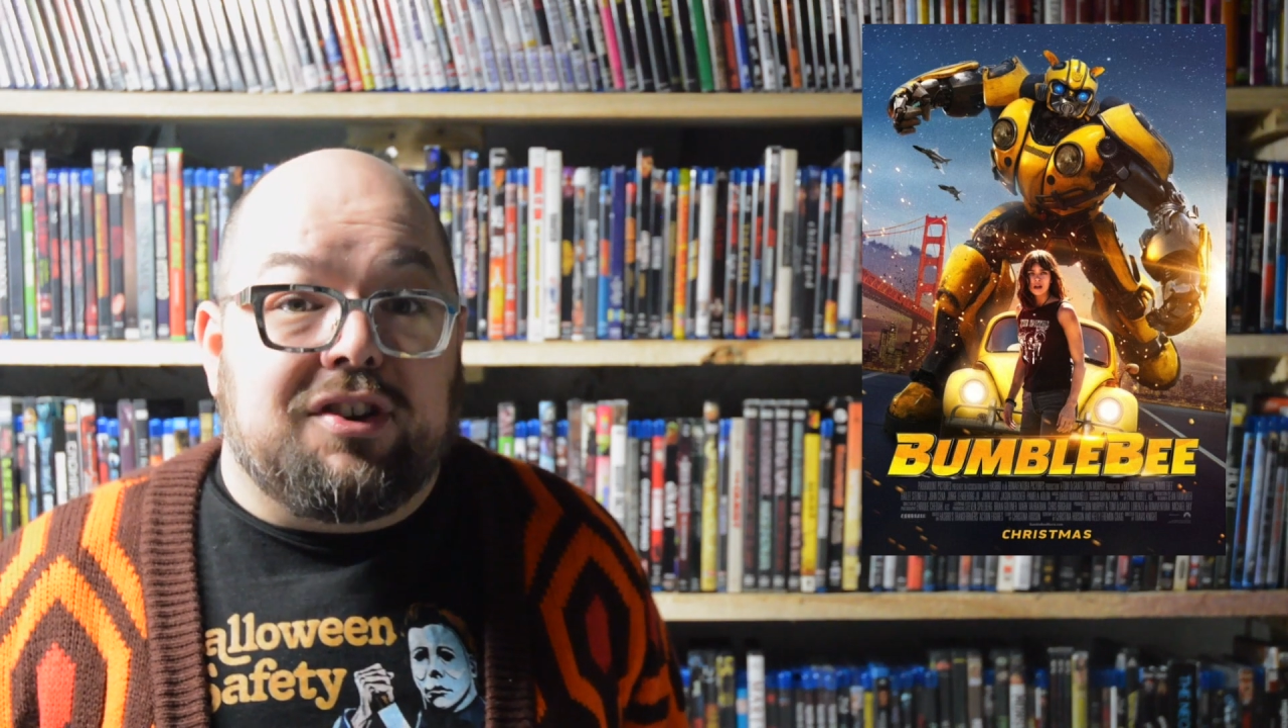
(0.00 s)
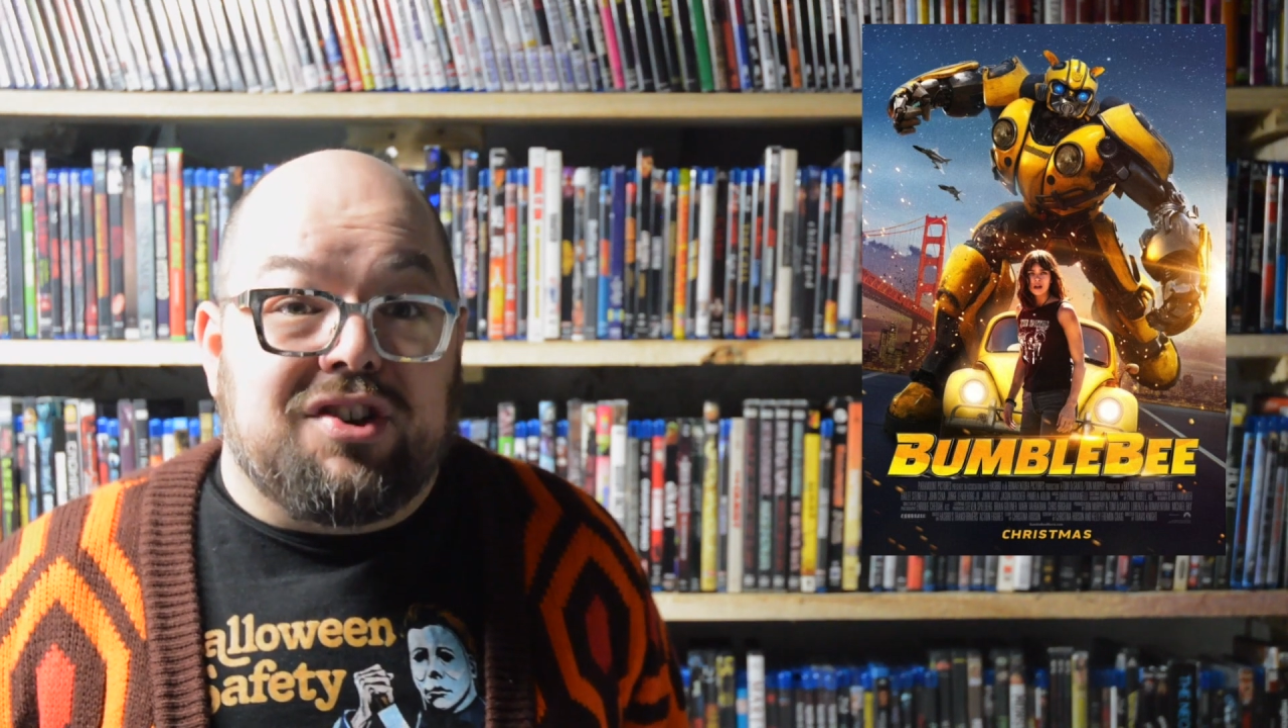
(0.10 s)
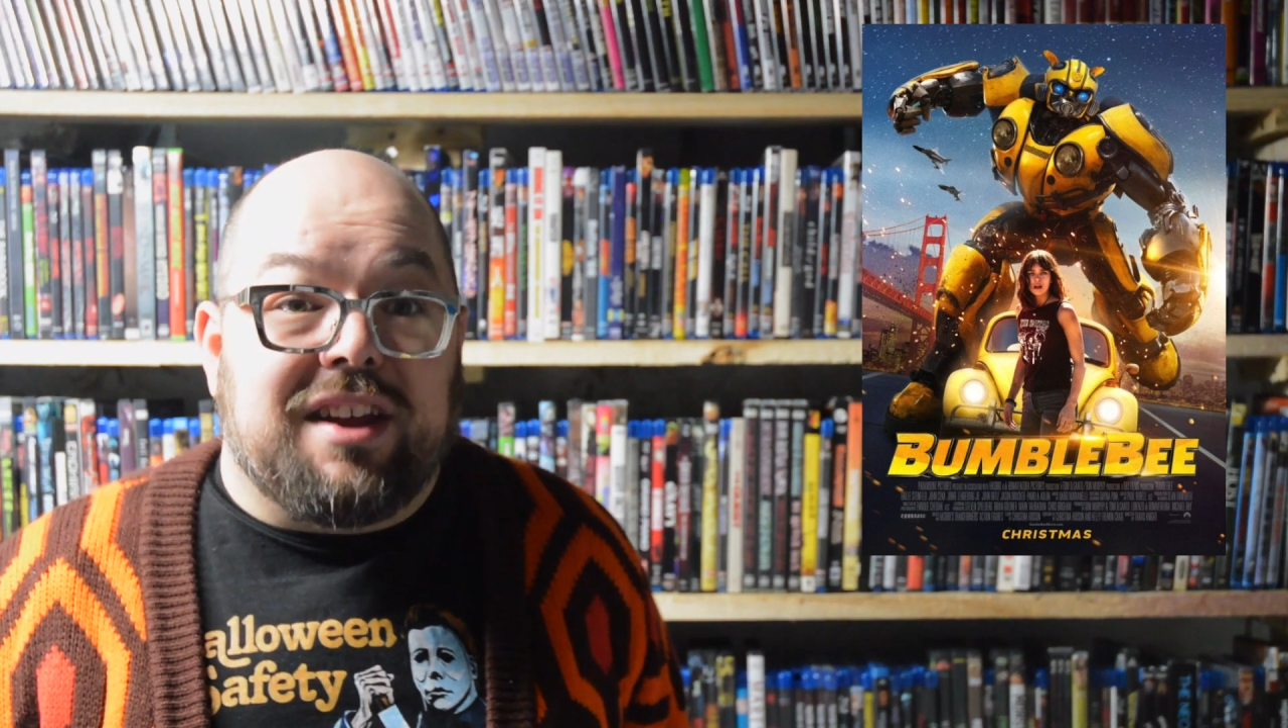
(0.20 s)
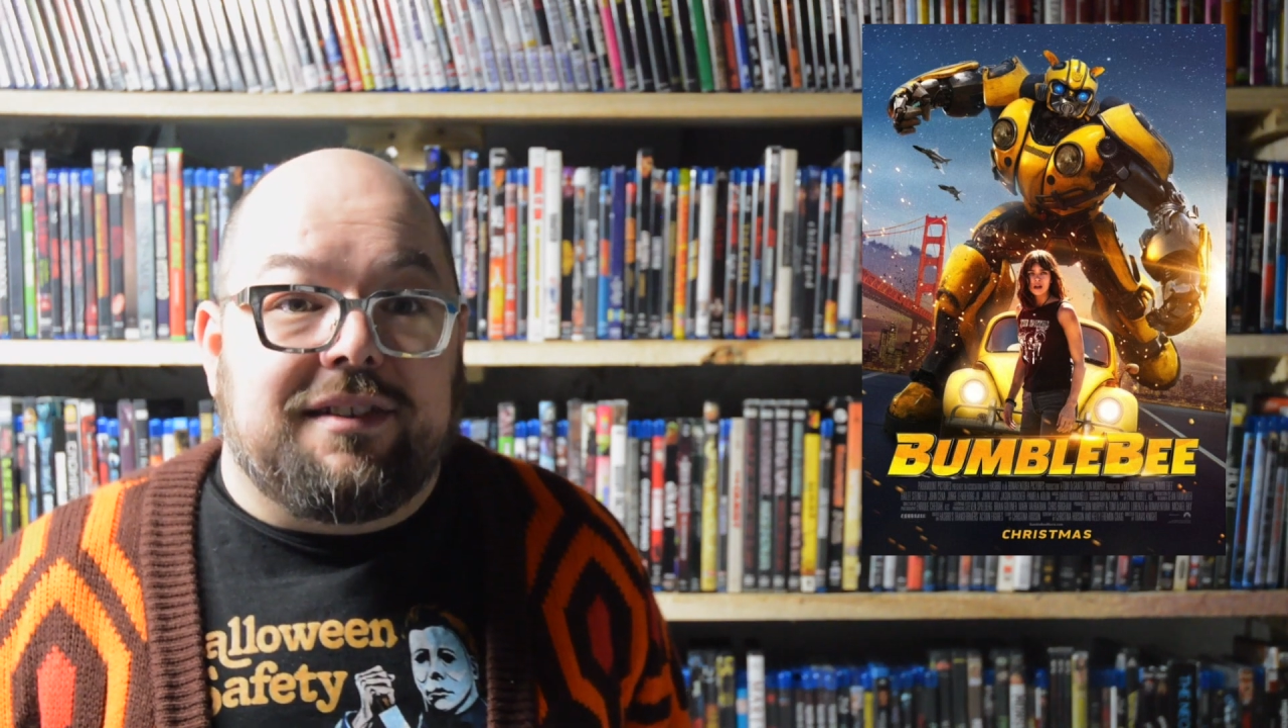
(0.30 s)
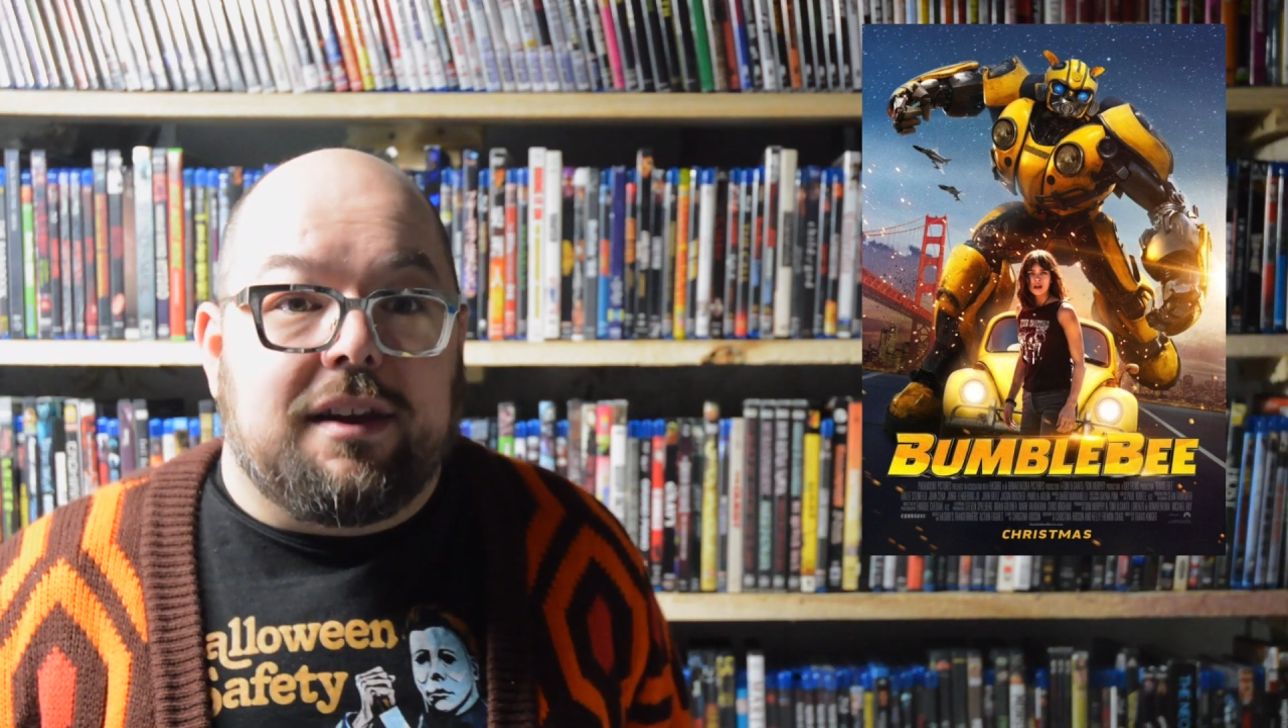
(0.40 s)

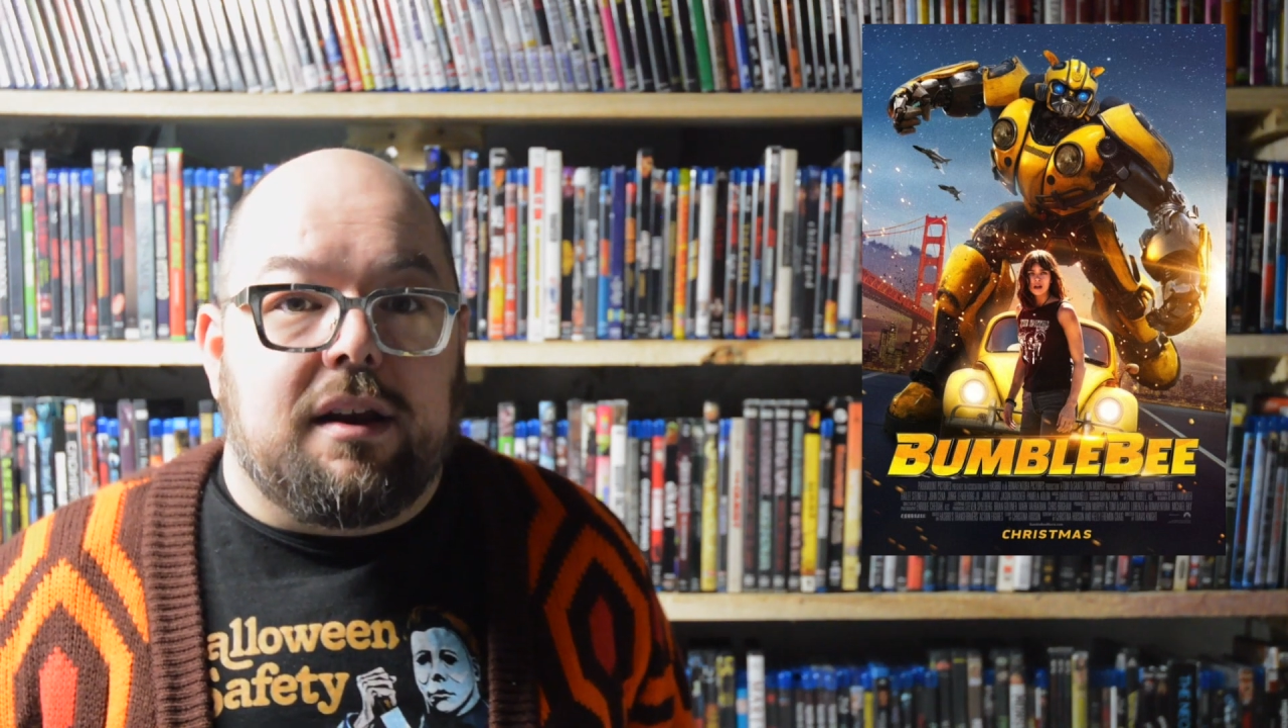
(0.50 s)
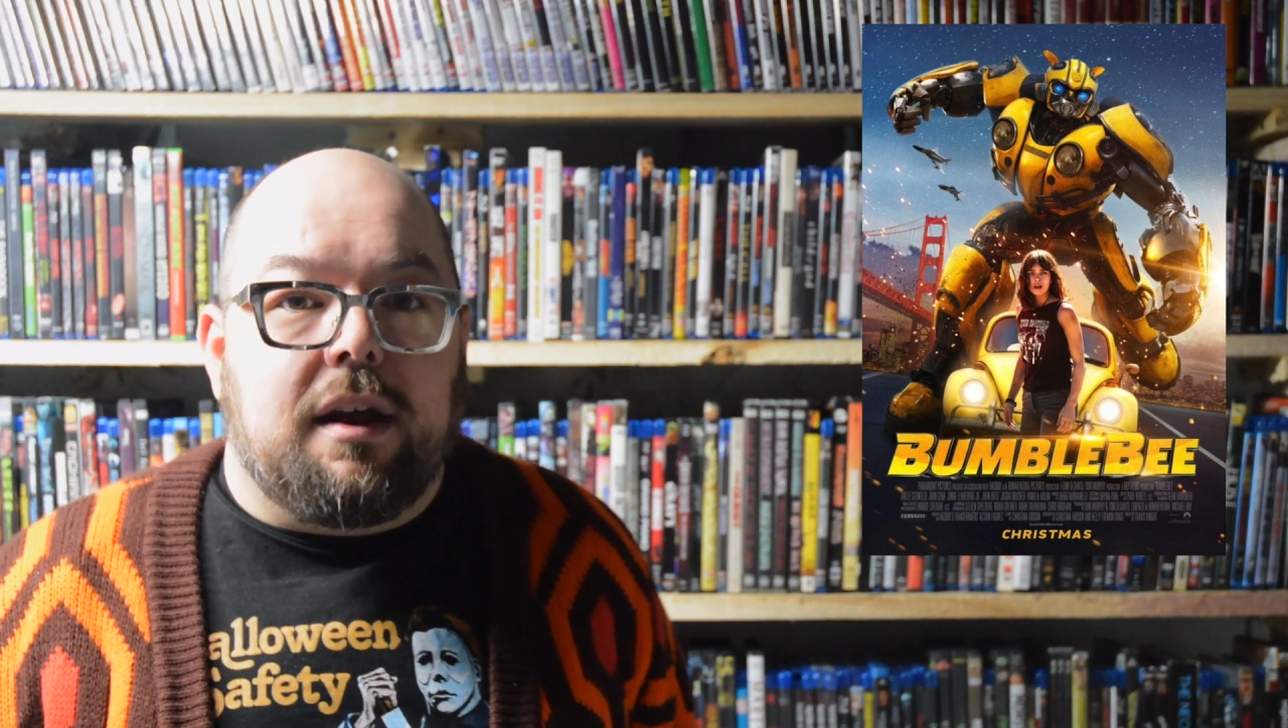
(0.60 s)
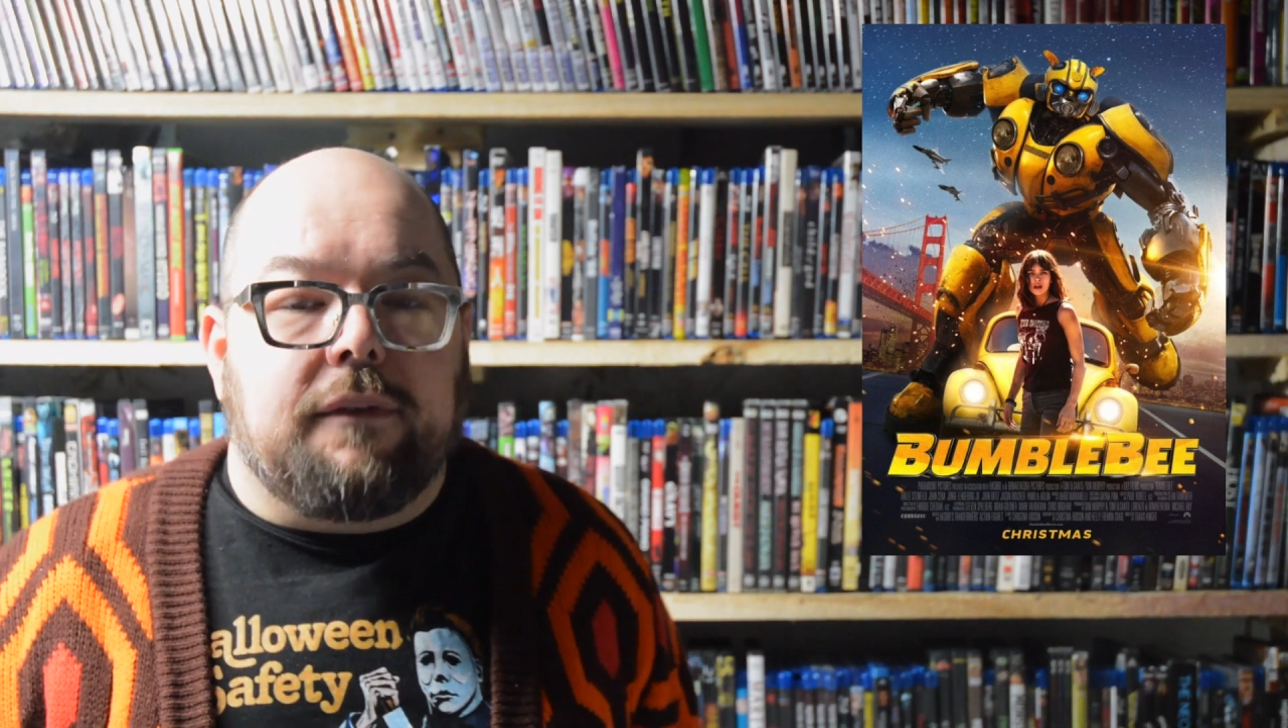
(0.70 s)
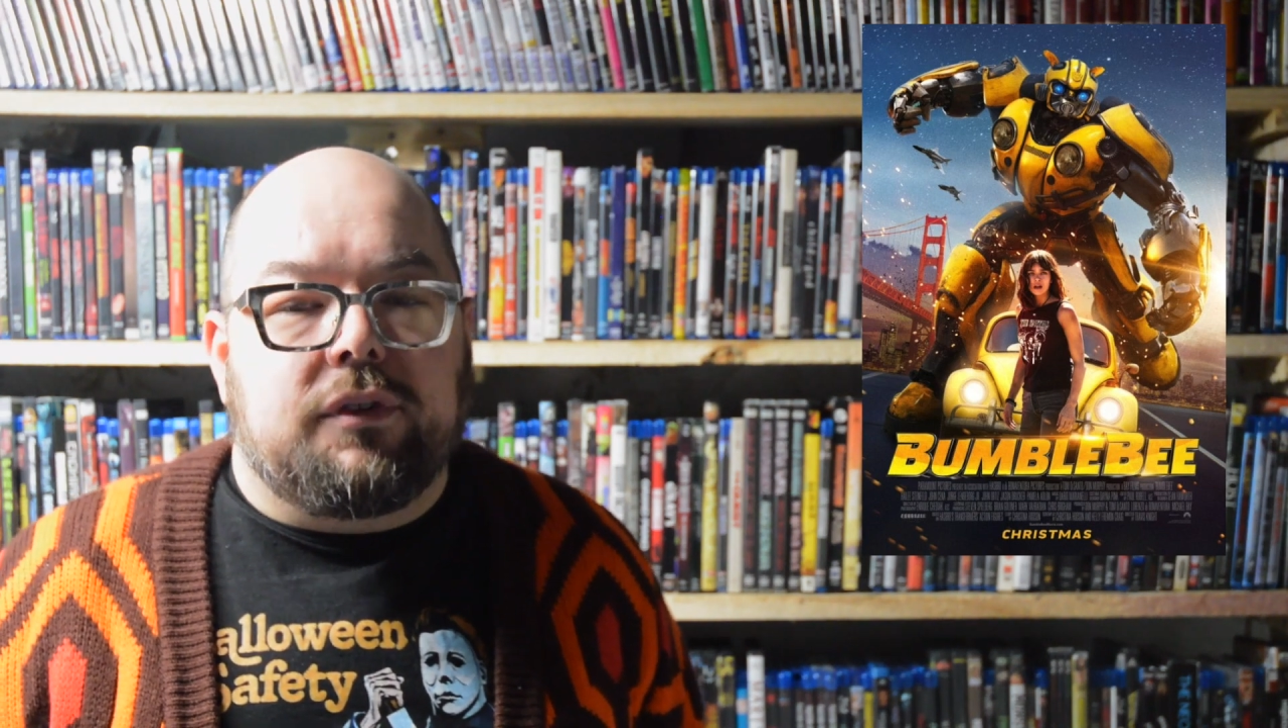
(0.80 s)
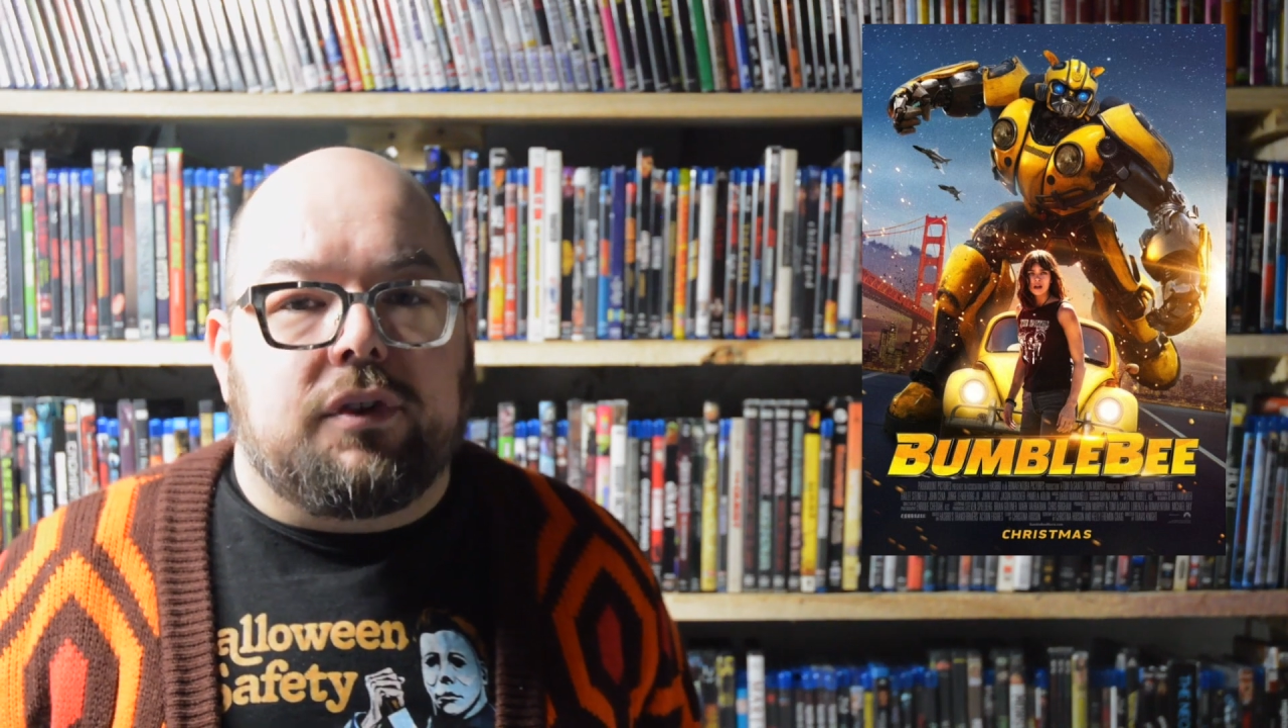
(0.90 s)
suggest it enough.